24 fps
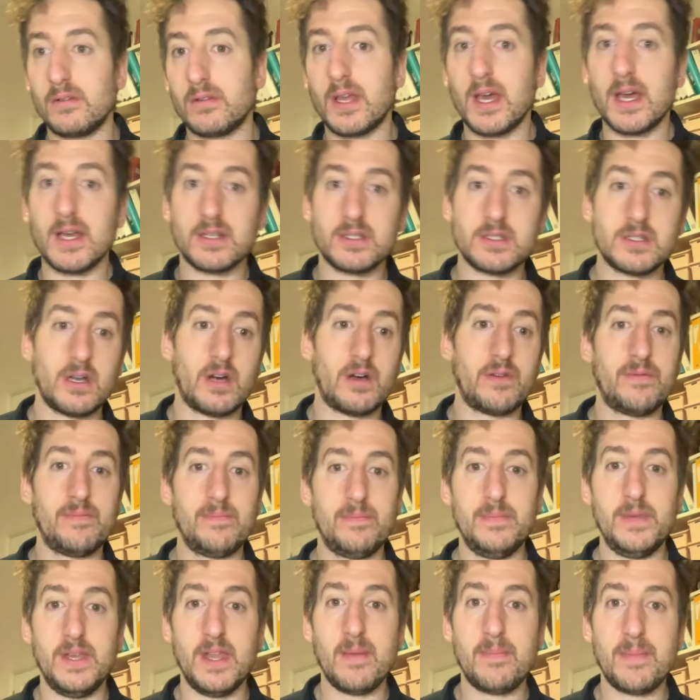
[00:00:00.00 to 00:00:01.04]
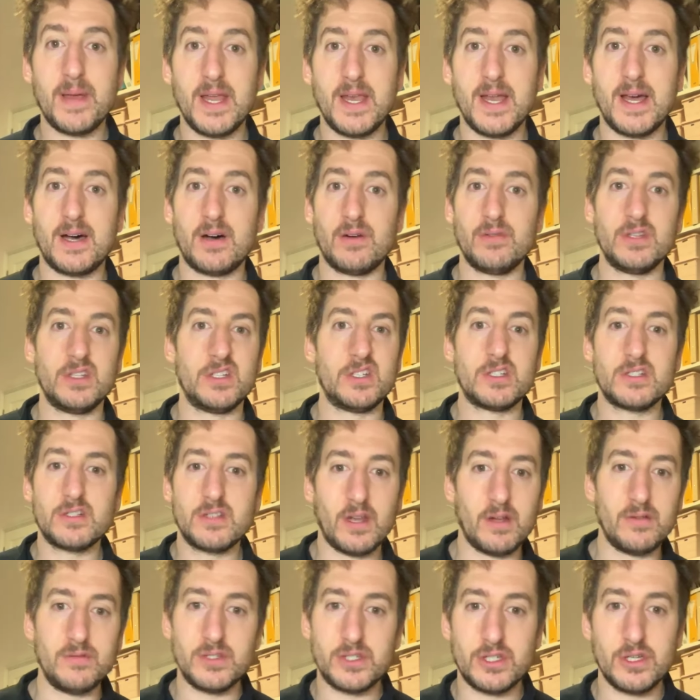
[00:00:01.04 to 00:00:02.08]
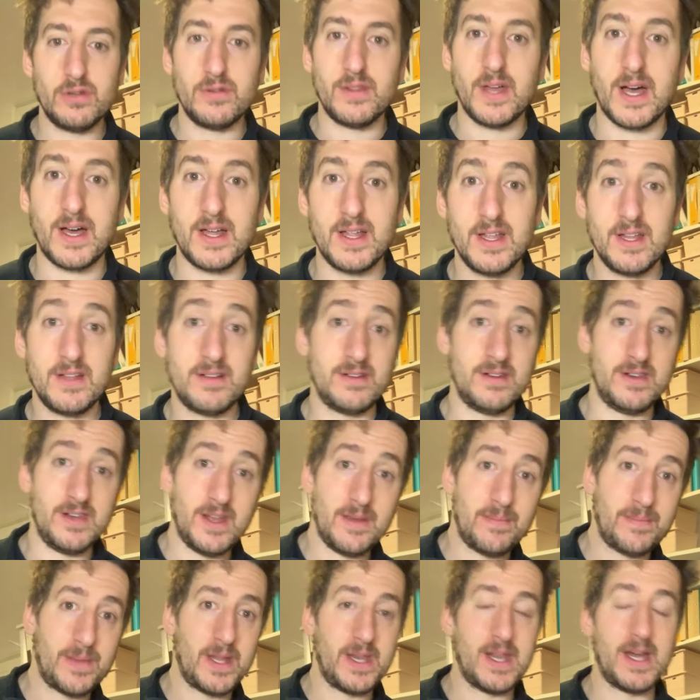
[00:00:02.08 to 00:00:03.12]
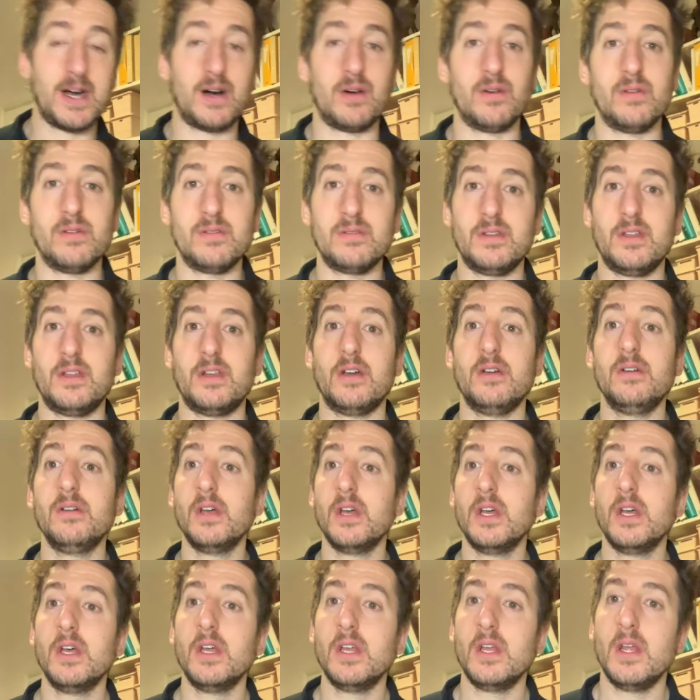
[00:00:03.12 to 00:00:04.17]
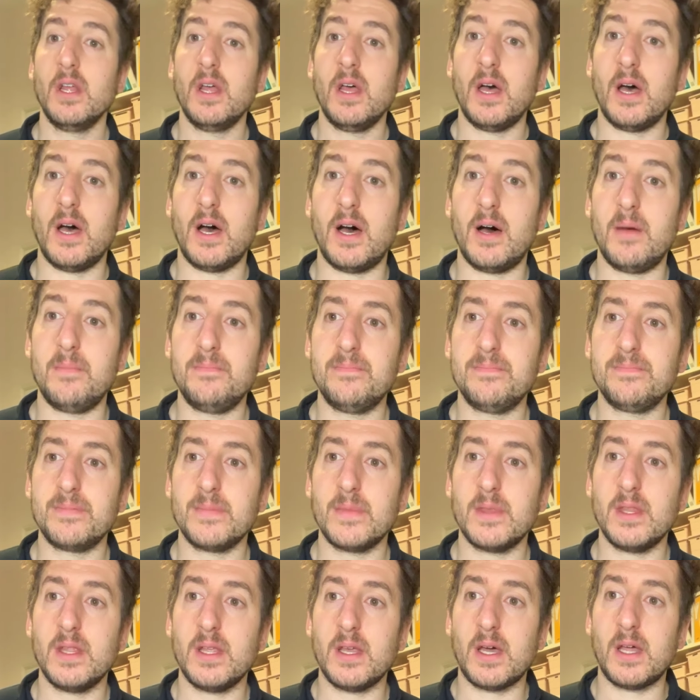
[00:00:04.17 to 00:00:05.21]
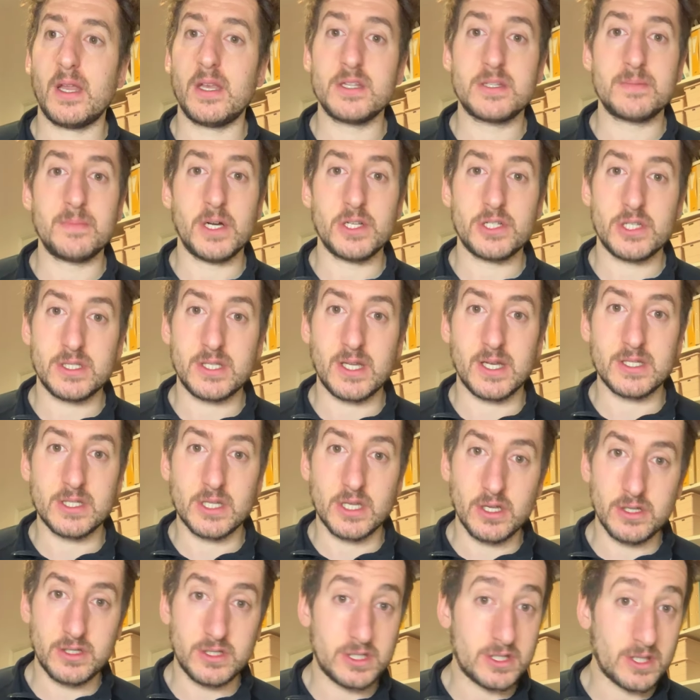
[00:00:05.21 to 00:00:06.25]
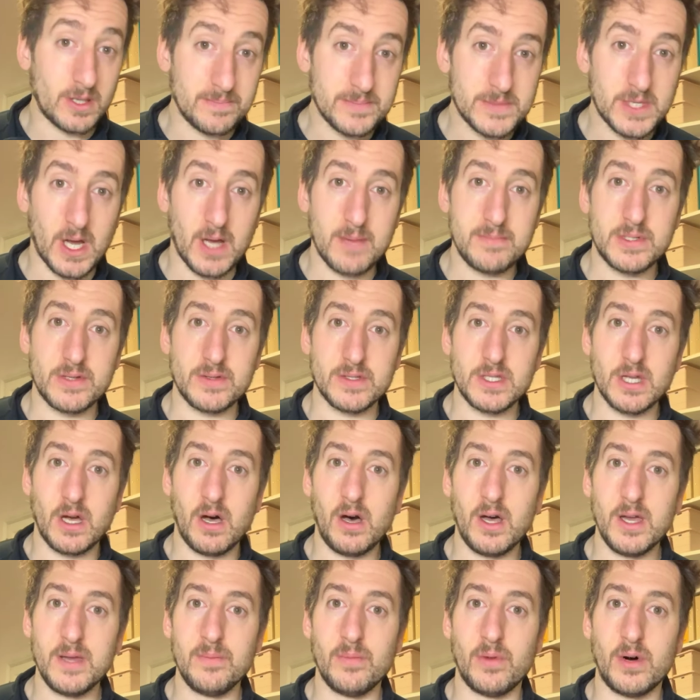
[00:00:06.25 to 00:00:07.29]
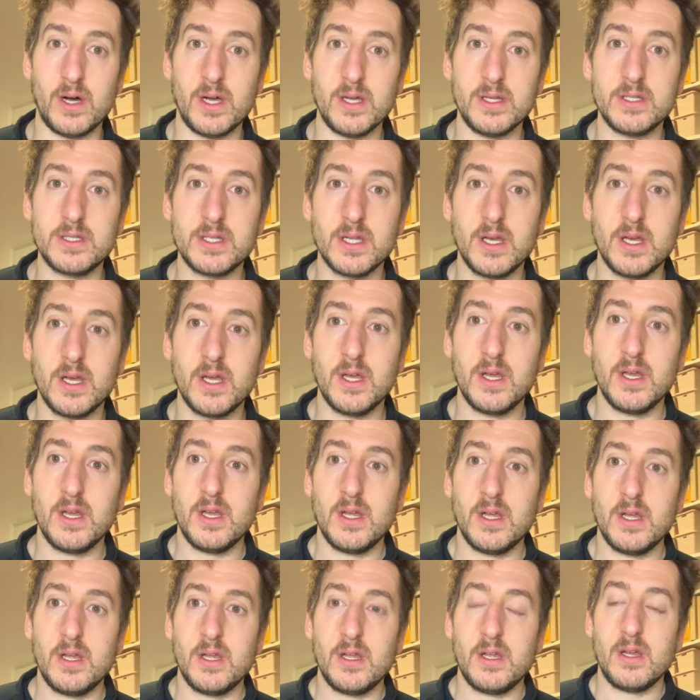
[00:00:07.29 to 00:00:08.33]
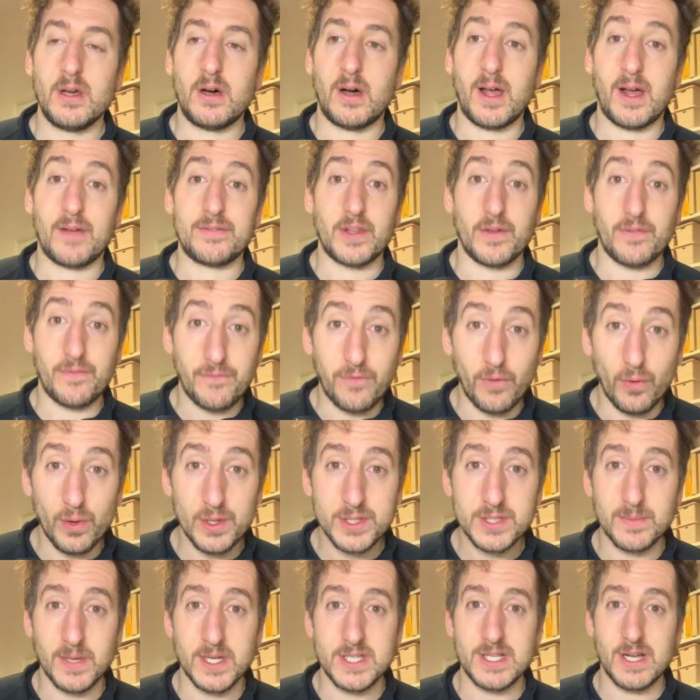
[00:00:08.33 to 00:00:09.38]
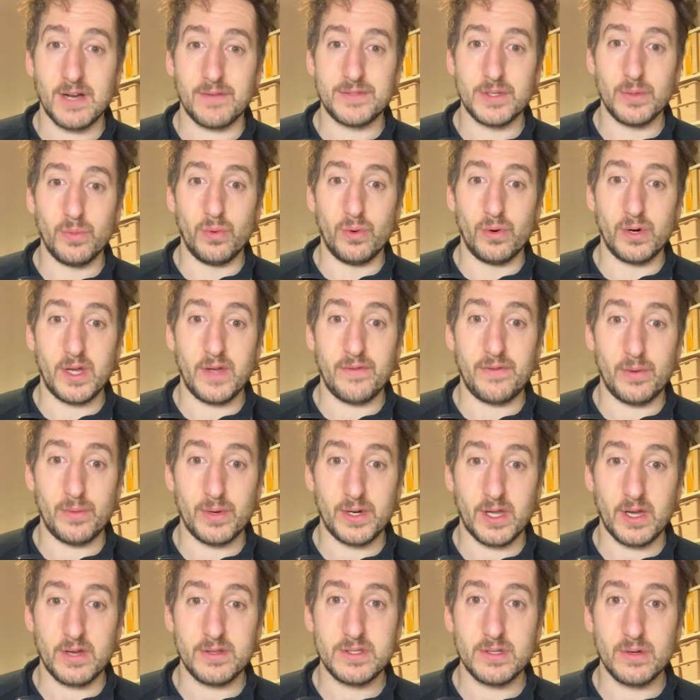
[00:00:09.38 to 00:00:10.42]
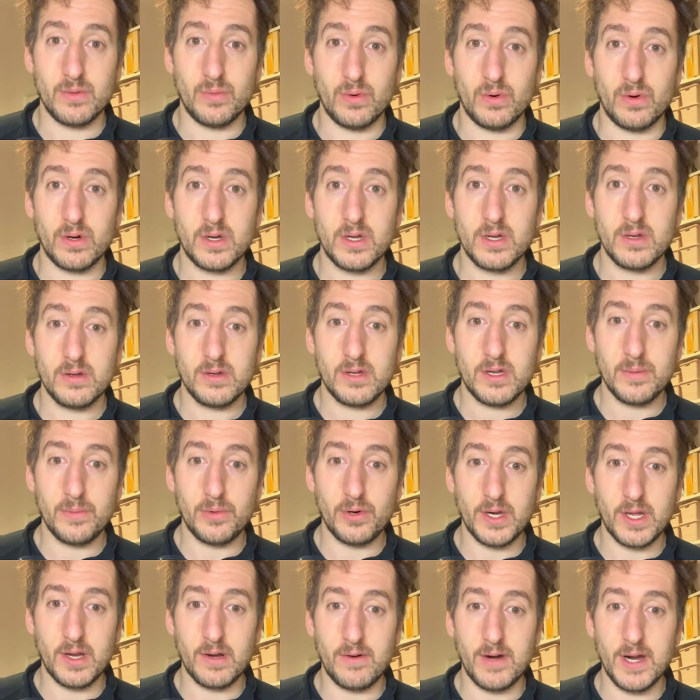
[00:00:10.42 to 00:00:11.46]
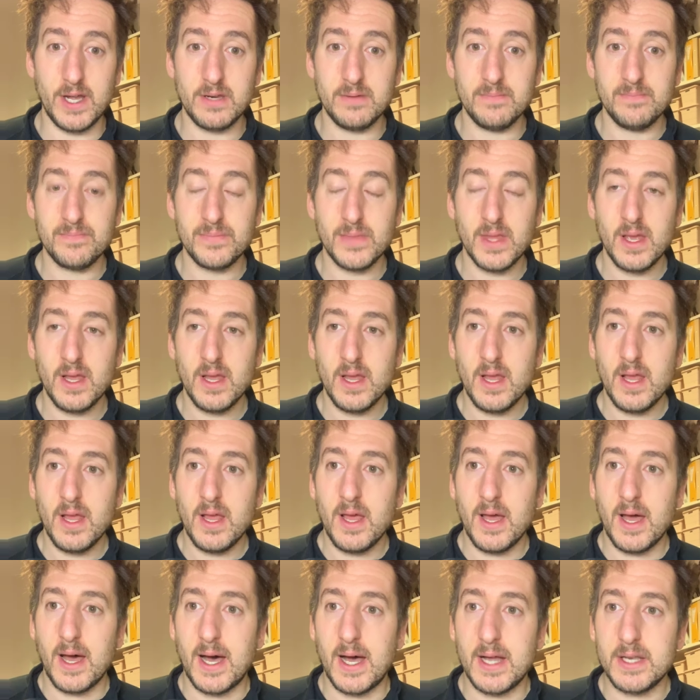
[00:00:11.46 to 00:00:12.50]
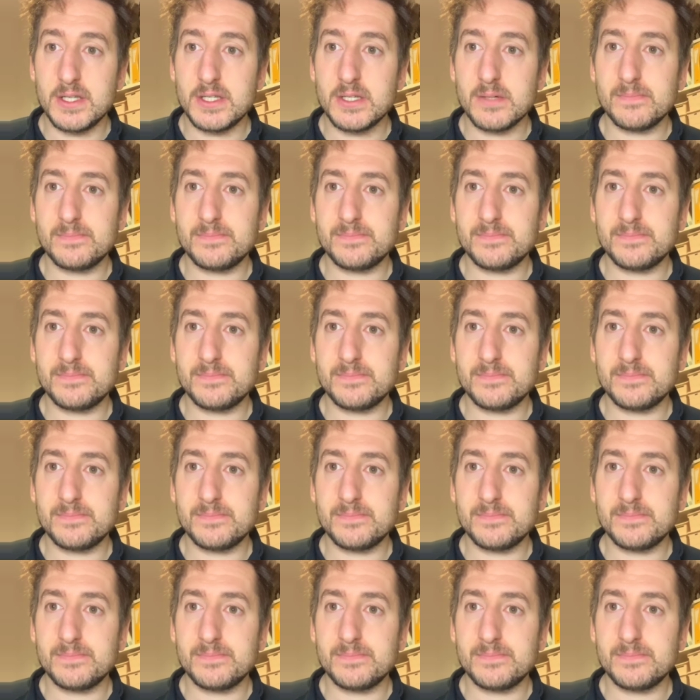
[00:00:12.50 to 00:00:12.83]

getting stuff, nipping out. You just don't do that, nipping out, And as much as that's good sometimes for time-wise, I have to force myself to walk if I want to go to a walk. Good morning, Lorraine. And